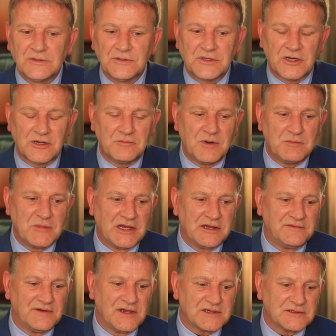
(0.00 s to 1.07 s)
look at our
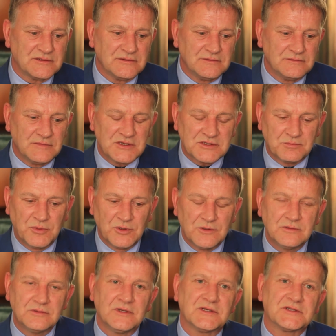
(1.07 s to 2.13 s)
manifesto, it's
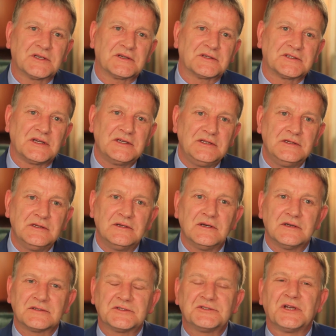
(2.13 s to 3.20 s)
bold, it's exciting,
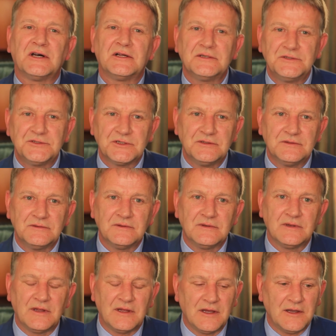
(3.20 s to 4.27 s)
it's challenging,
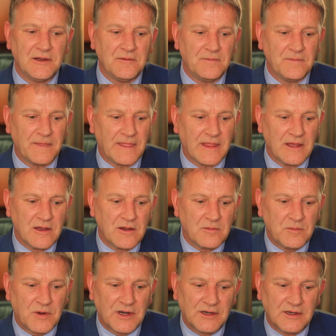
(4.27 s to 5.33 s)

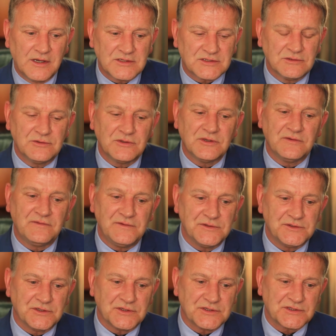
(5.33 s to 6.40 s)
but it's looking at the
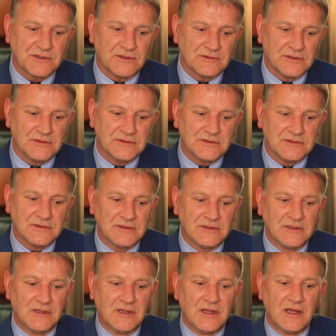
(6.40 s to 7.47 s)
future of Scotland.
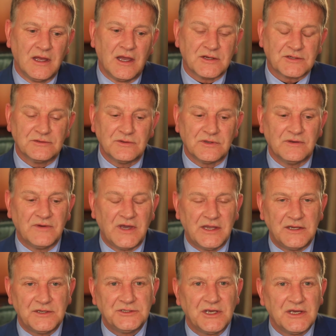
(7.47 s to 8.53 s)
It's looking at the
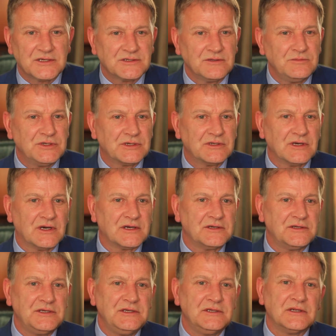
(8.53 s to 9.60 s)
NHS, and we are
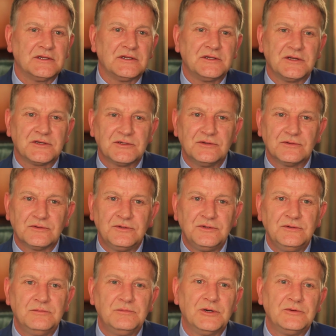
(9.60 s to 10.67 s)
guaranteeing an additional
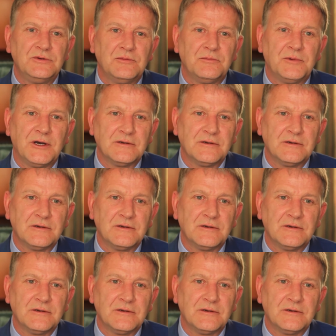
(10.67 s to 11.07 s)
£2 billion